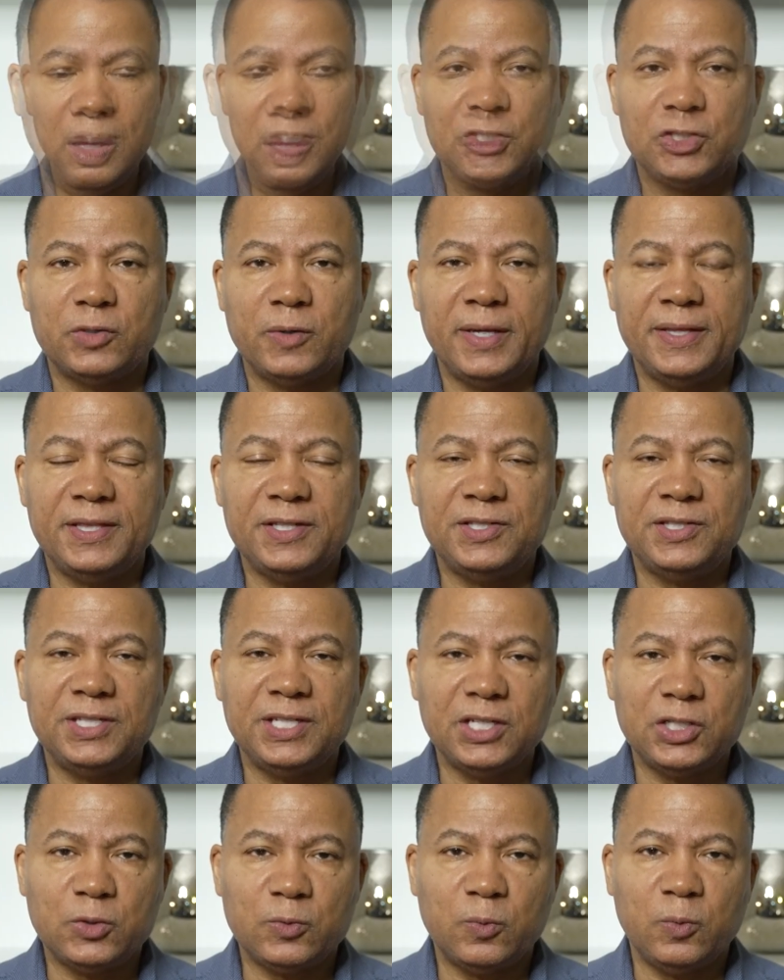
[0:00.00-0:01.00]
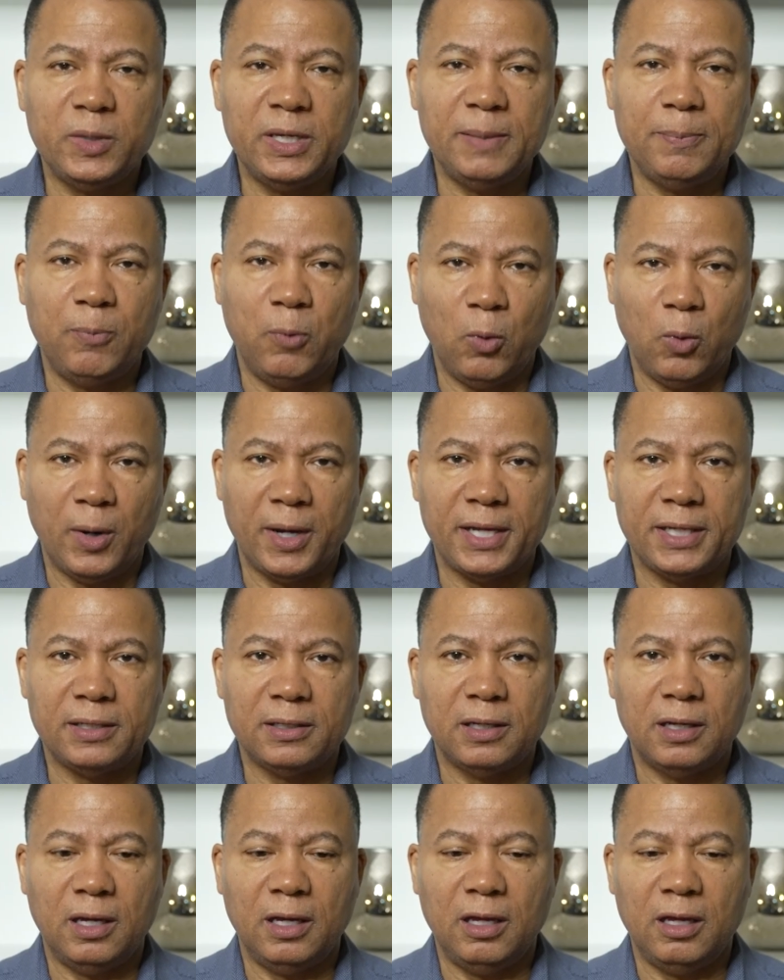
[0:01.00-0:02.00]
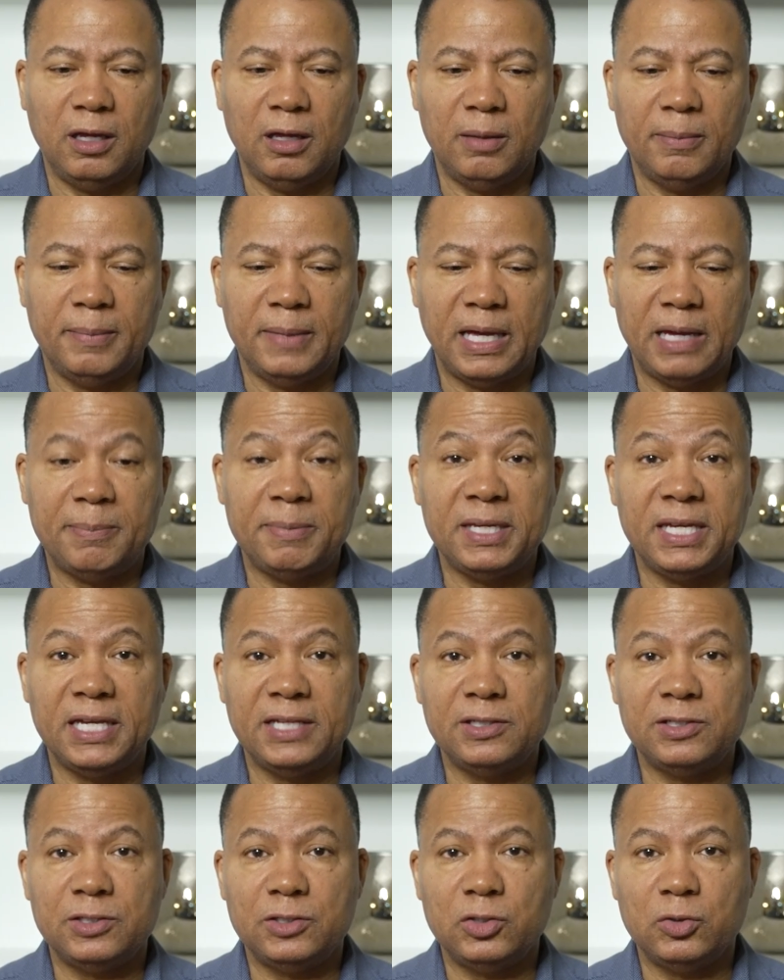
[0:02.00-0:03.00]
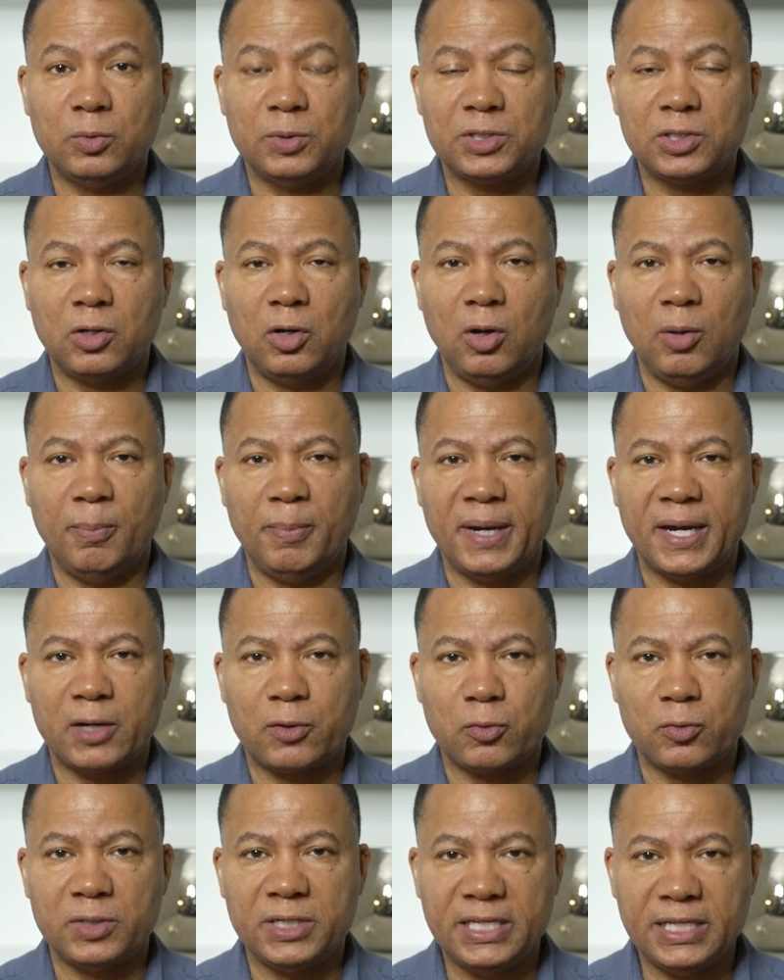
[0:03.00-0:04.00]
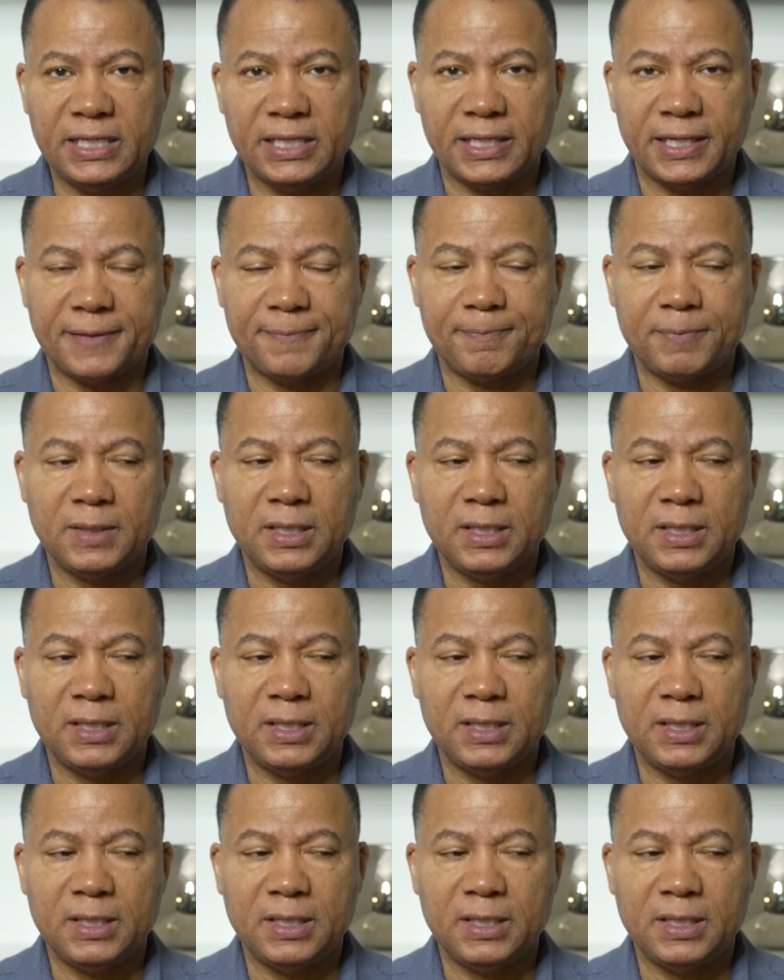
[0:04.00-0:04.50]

So at the 6-week point, I begin to do what's called microneedling.